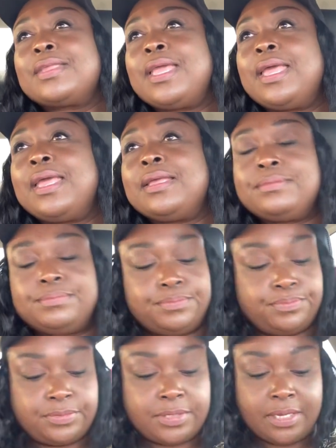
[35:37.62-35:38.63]
Yeah.
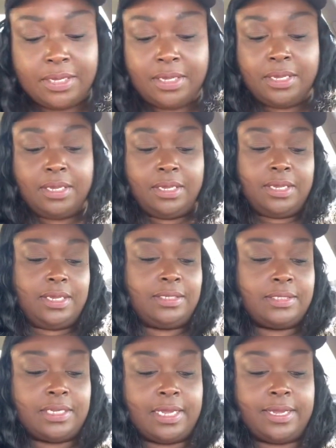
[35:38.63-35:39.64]

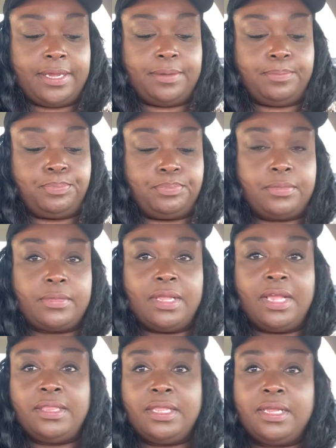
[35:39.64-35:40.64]
It's alright.
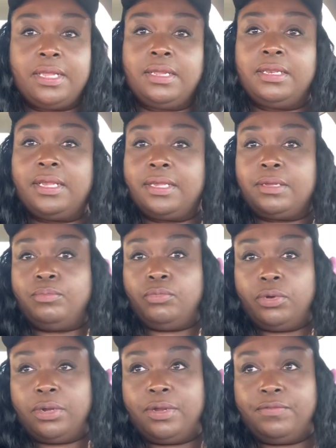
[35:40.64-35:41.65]
I think I like
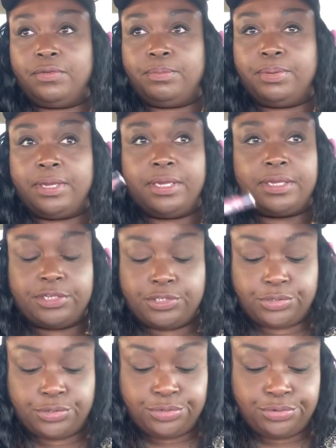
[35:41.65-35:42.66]
more of a pinkish
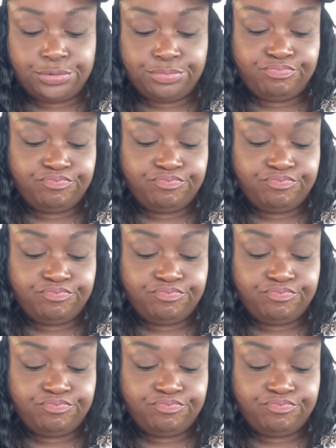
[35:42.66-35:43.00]
nude.